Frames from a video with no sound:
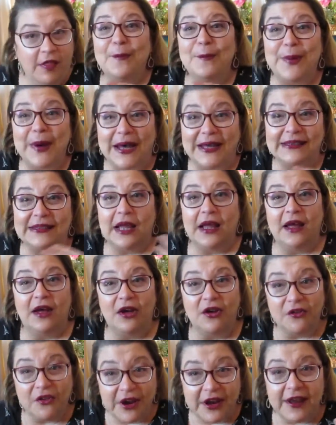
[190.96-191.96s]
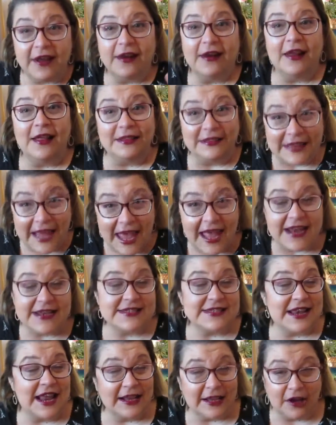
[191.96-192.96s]
but a real
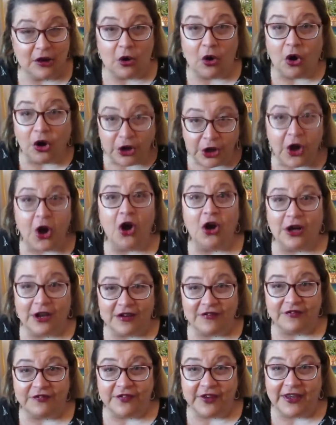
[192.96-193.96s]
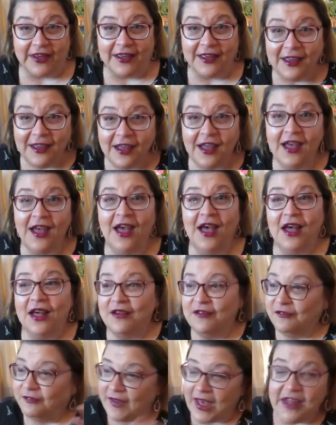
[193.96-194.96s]
dance, like a choreography,
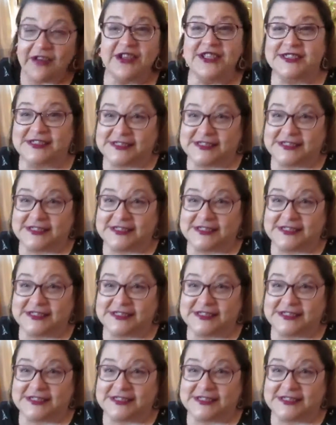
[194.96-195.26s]
very